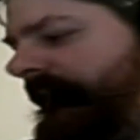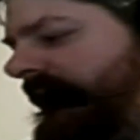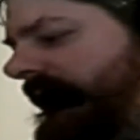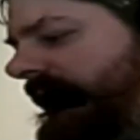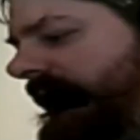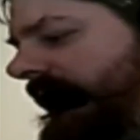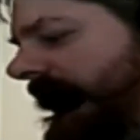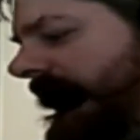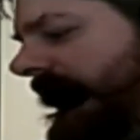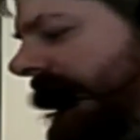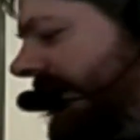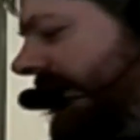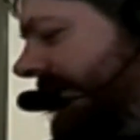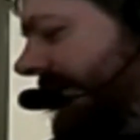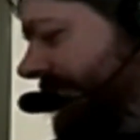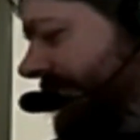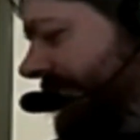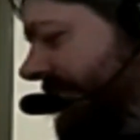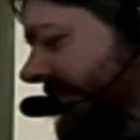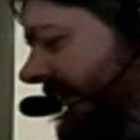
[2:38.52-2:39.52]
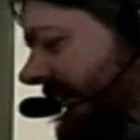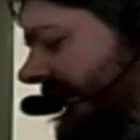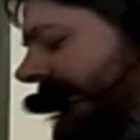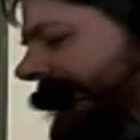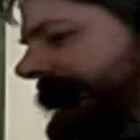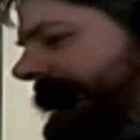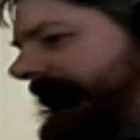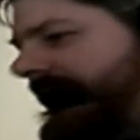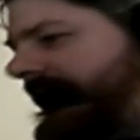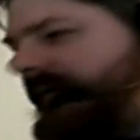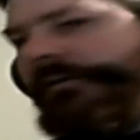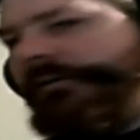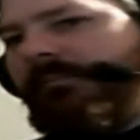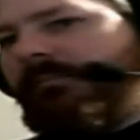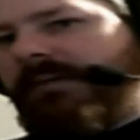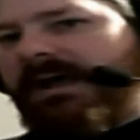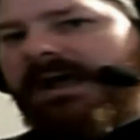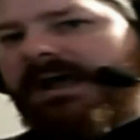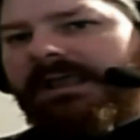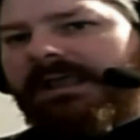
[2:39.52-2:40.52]
Now, if I go
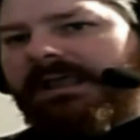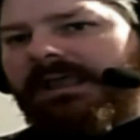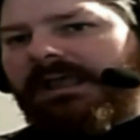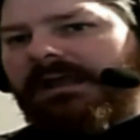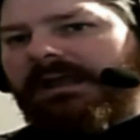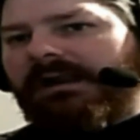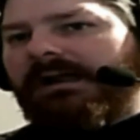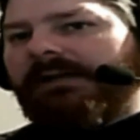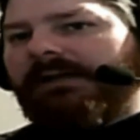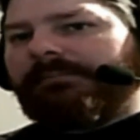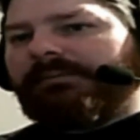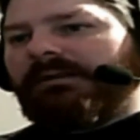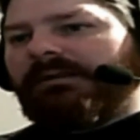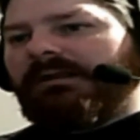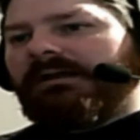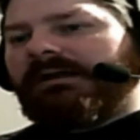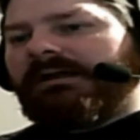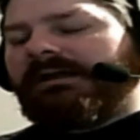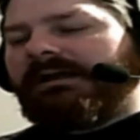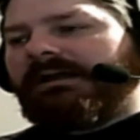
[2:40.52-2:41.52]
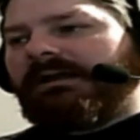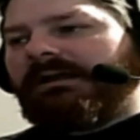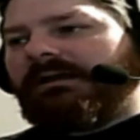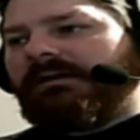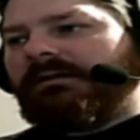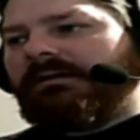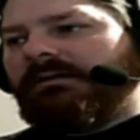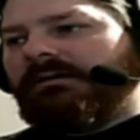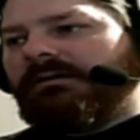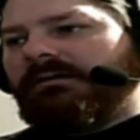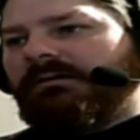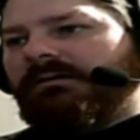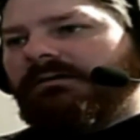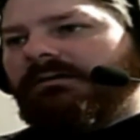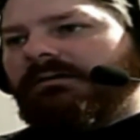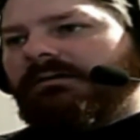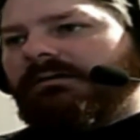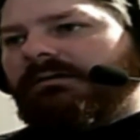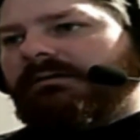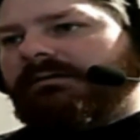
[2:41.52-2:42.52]
back and I play
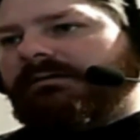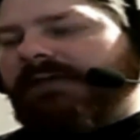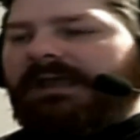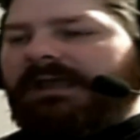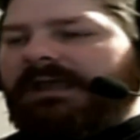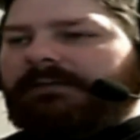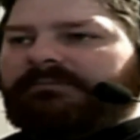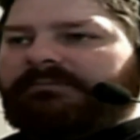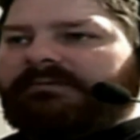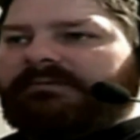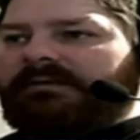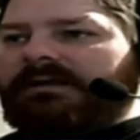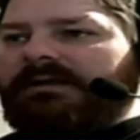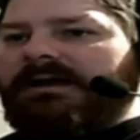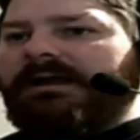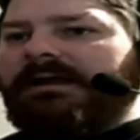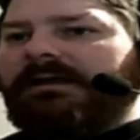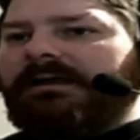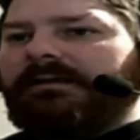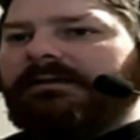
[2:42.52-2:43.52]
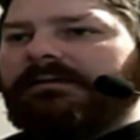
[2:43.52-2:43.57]
games like,